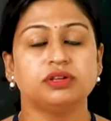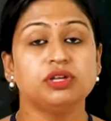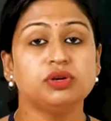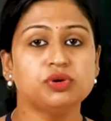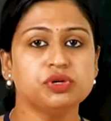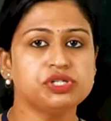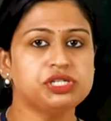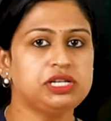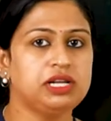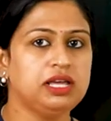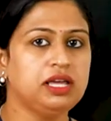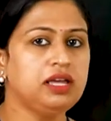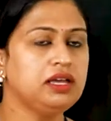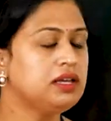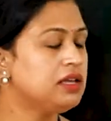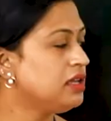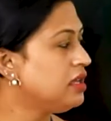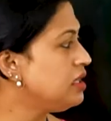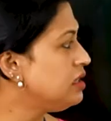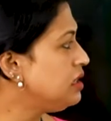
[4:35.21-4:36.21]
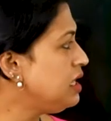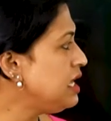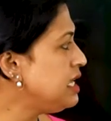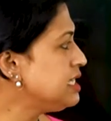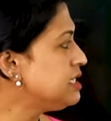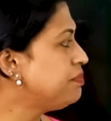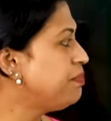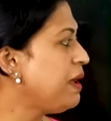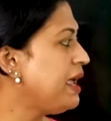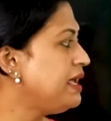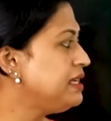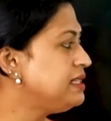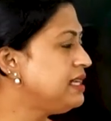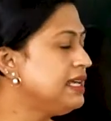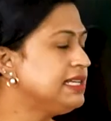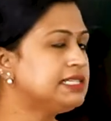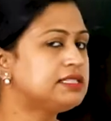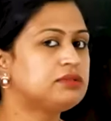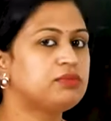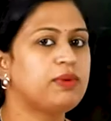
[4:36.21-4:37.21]
Usually these
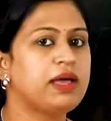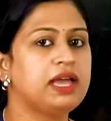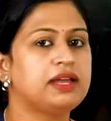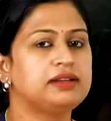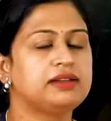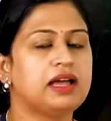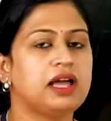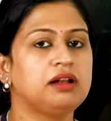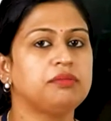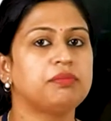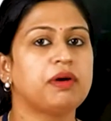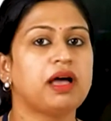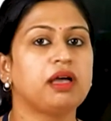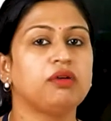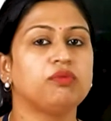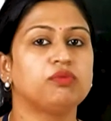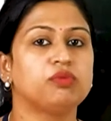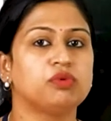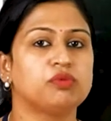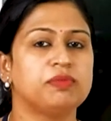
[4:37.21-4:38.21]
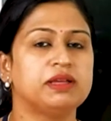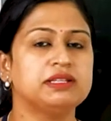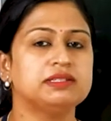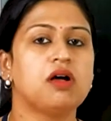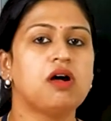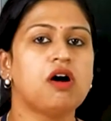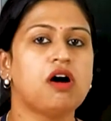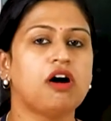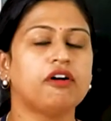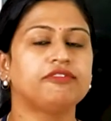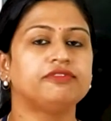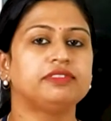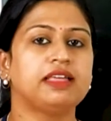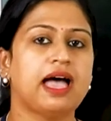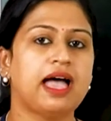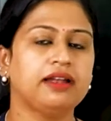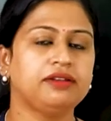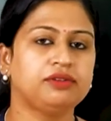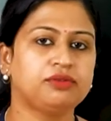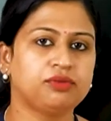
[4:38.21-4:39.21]
paintings were done by women of
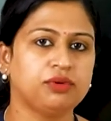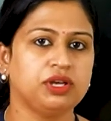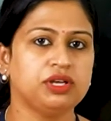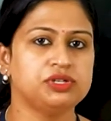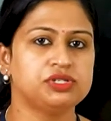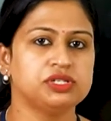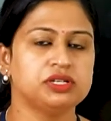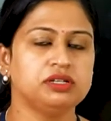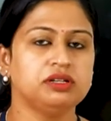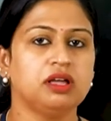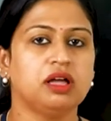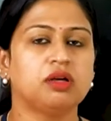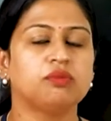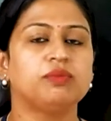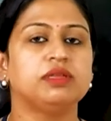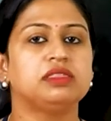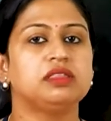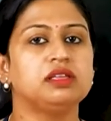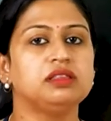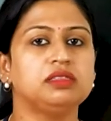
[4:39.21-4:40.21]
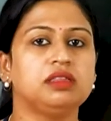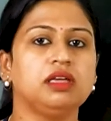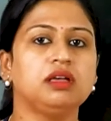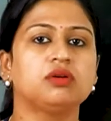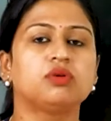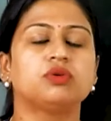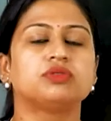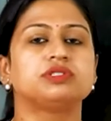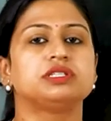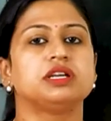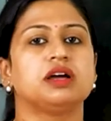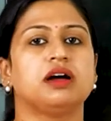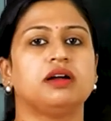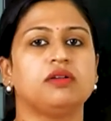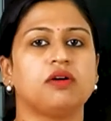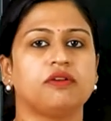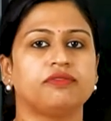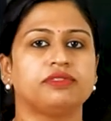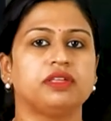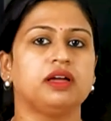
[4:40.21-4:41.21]
that region within the
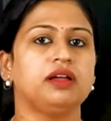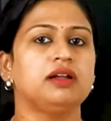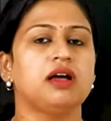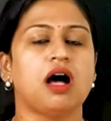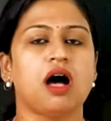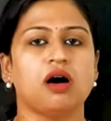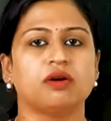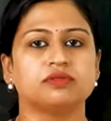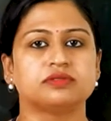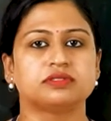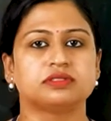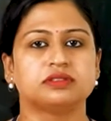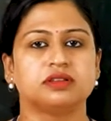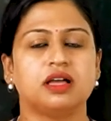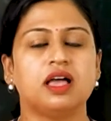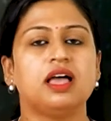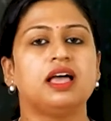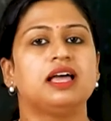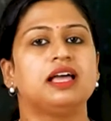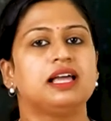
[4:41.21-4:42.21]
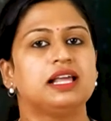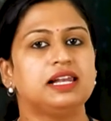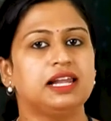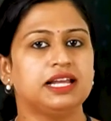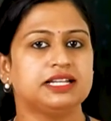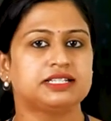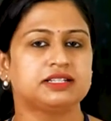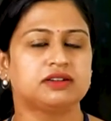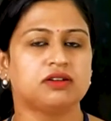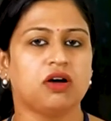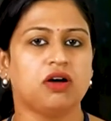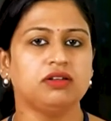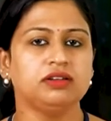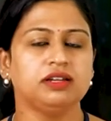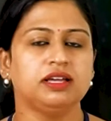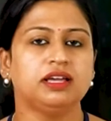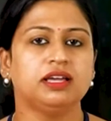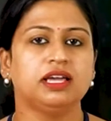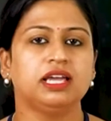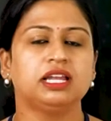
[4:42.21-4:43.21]
courtyard of their house. Later on
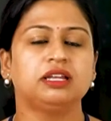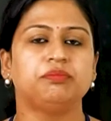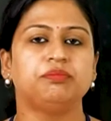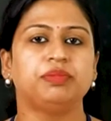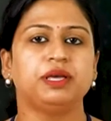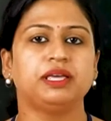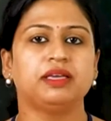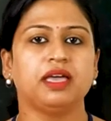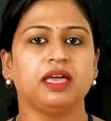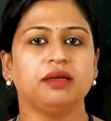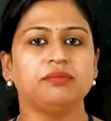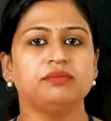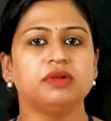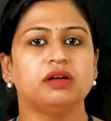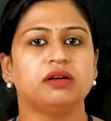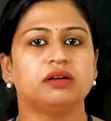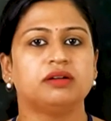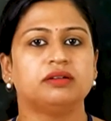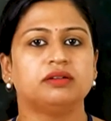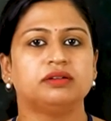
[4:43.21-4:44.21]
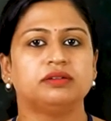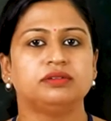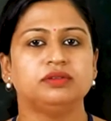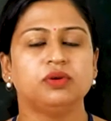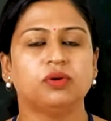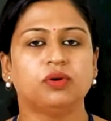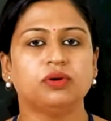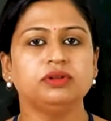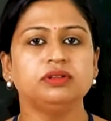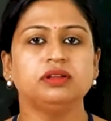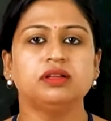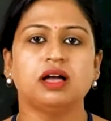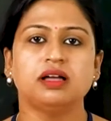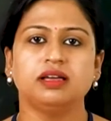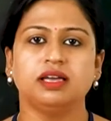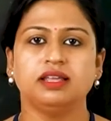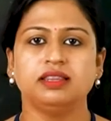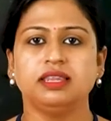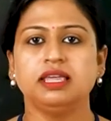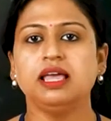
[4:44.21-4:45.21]
it became known
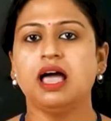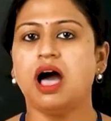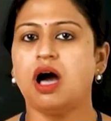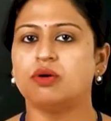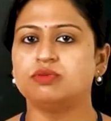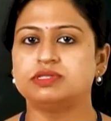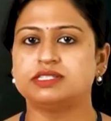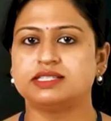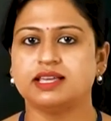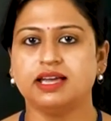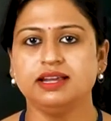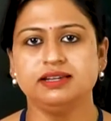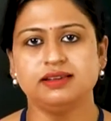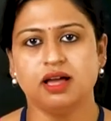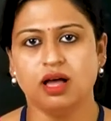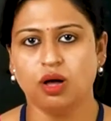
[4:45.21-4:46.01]
in the outside